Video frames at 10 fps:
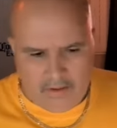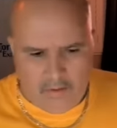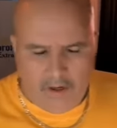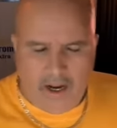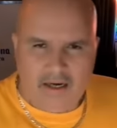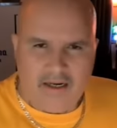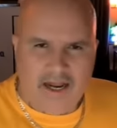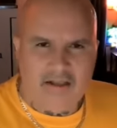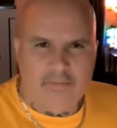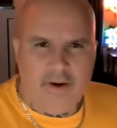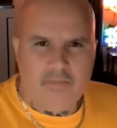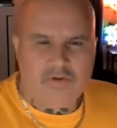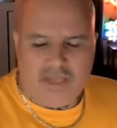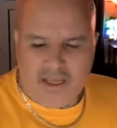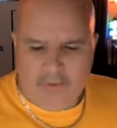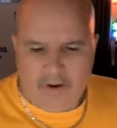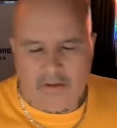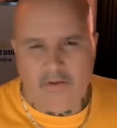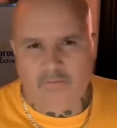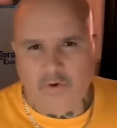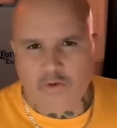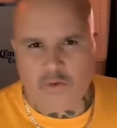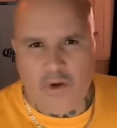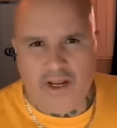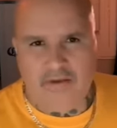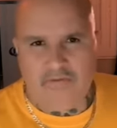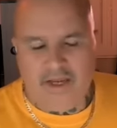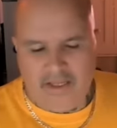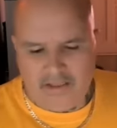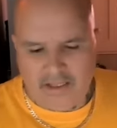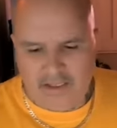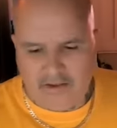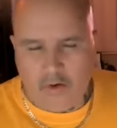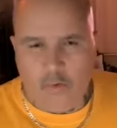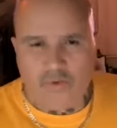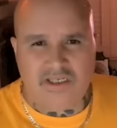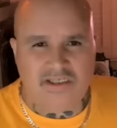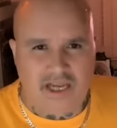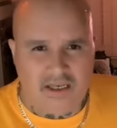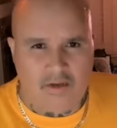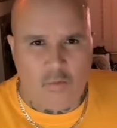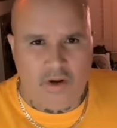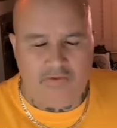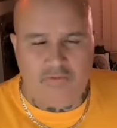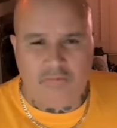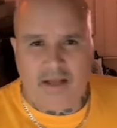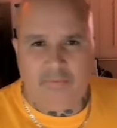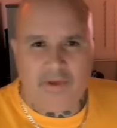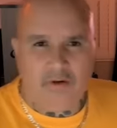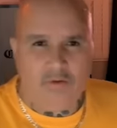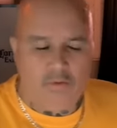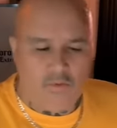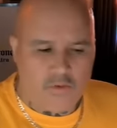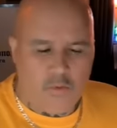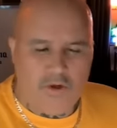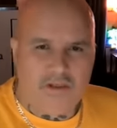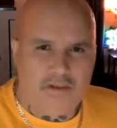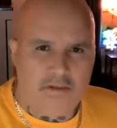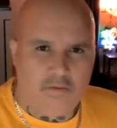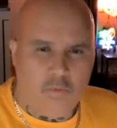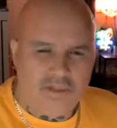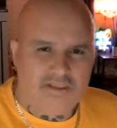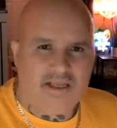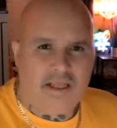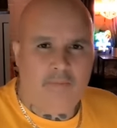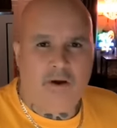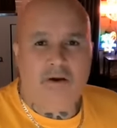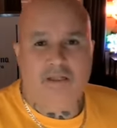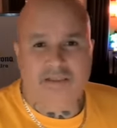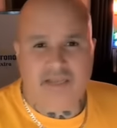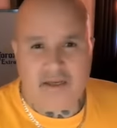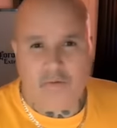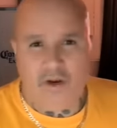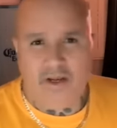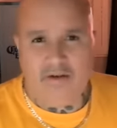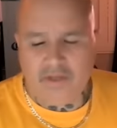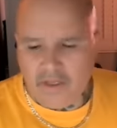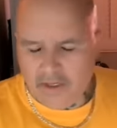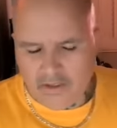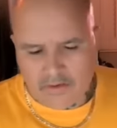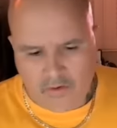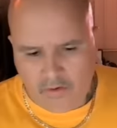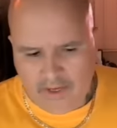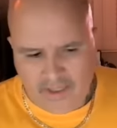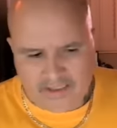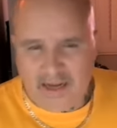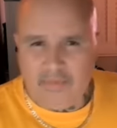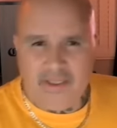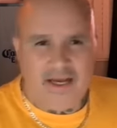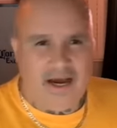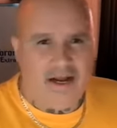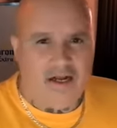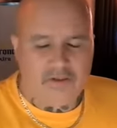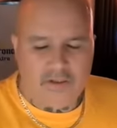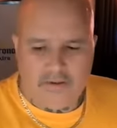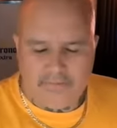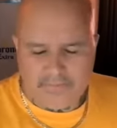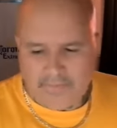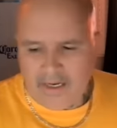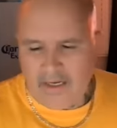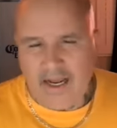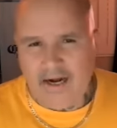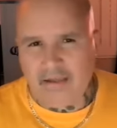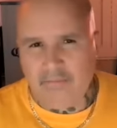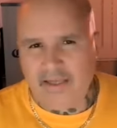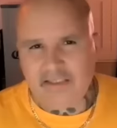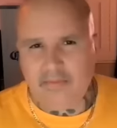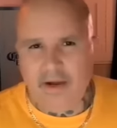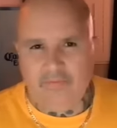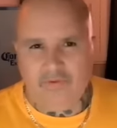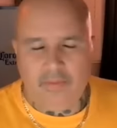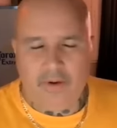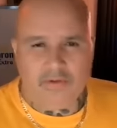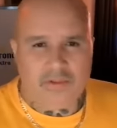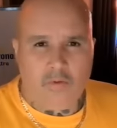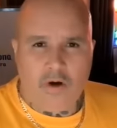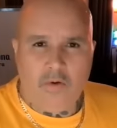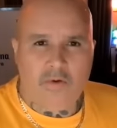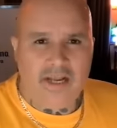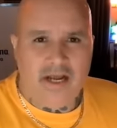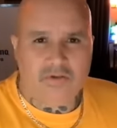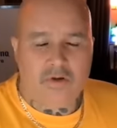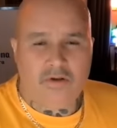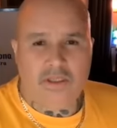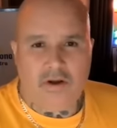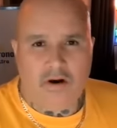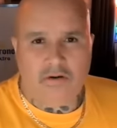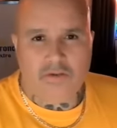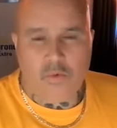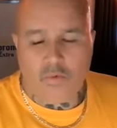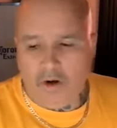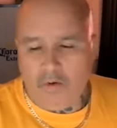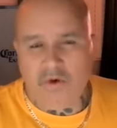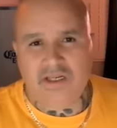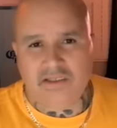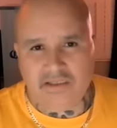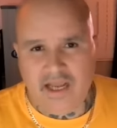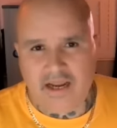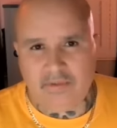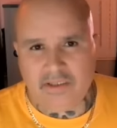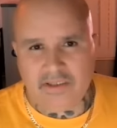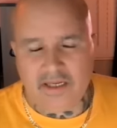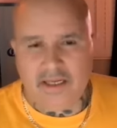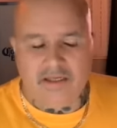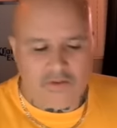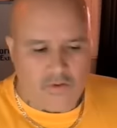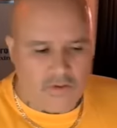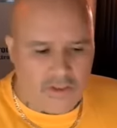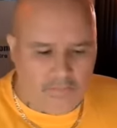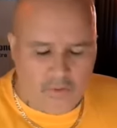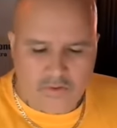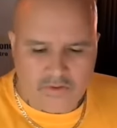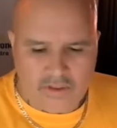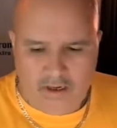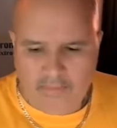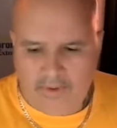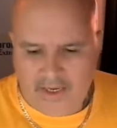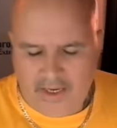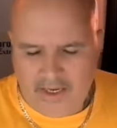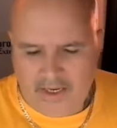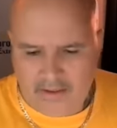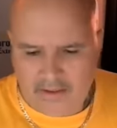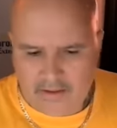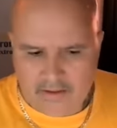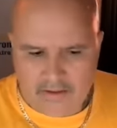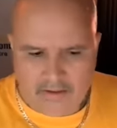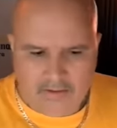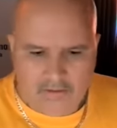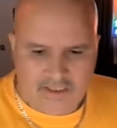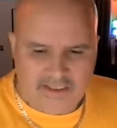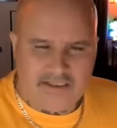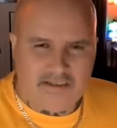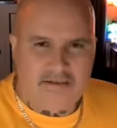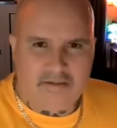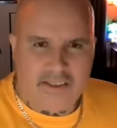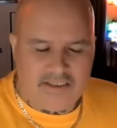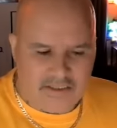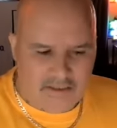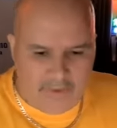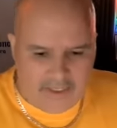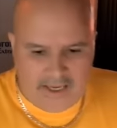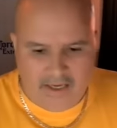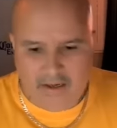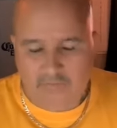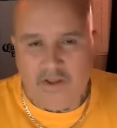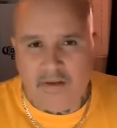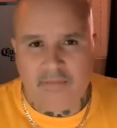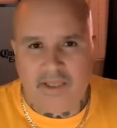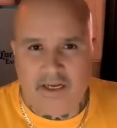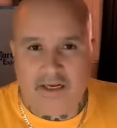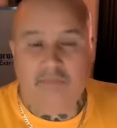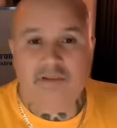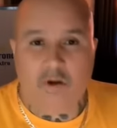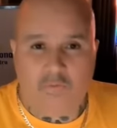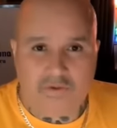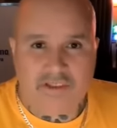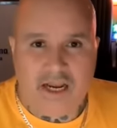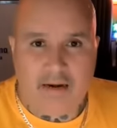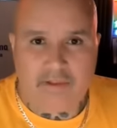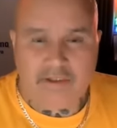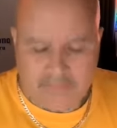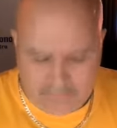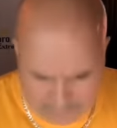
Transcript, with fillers: you know, a, a, lot of the members came out on the first wave, and then there was a second wave. Palomino was one of the ones that came out on the second wave. So by the time he got out there, a lot of the Mexican Mafia members that were already out there on the yards were already established. So he pulls up, and you know, this is this is the beginning of him getting himself established.